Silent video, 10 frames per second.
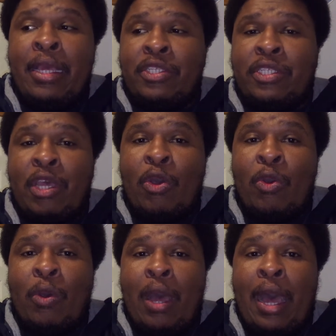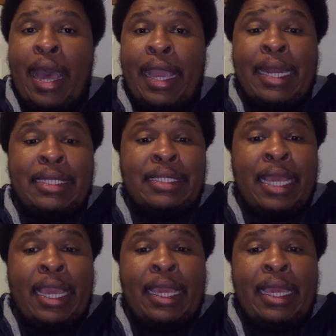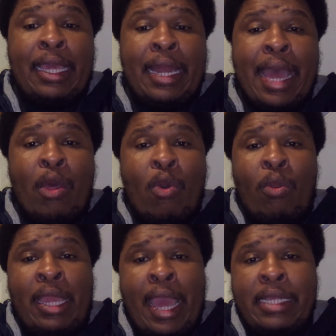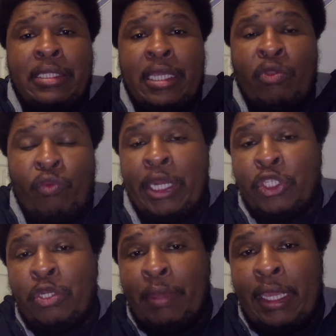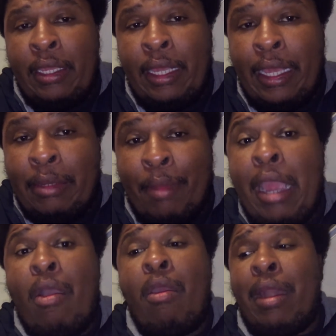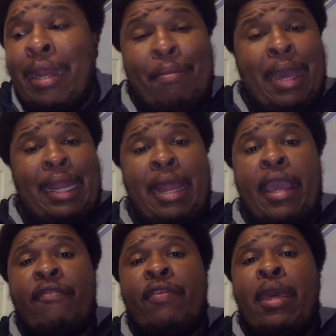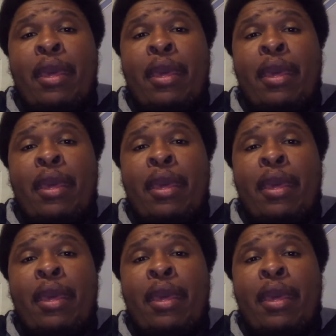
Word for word: So I, I gotta say, not only has he reached me in my heart and in my life,